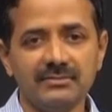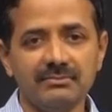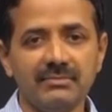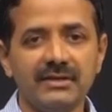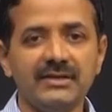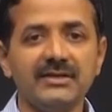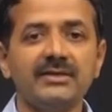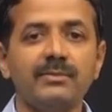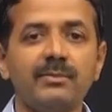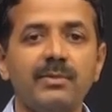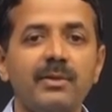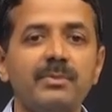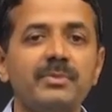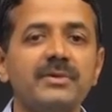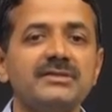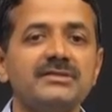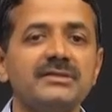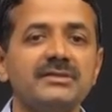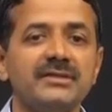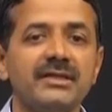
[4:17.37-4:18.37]
but in the
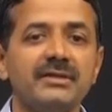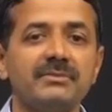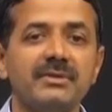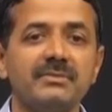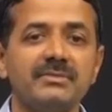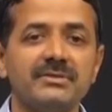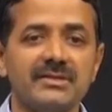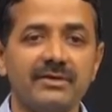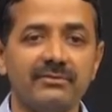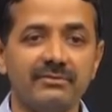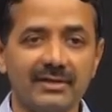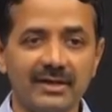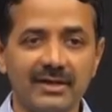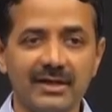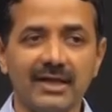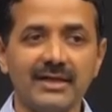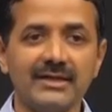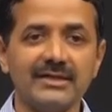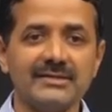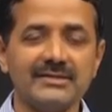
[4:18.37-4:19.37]
population there may be several
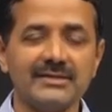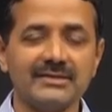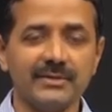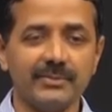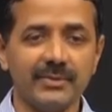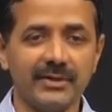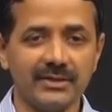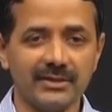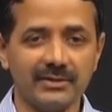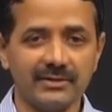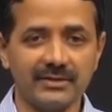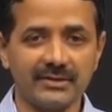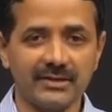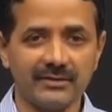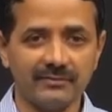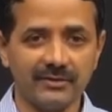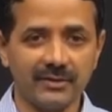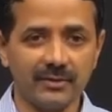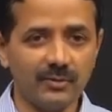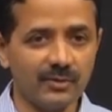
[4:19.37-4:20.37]
alleles in the particular
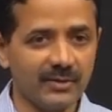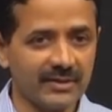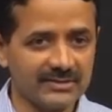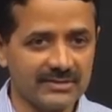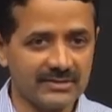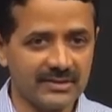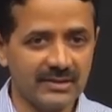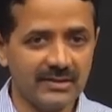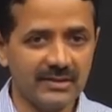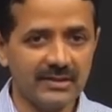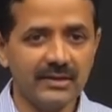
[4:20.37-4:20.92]
given locus,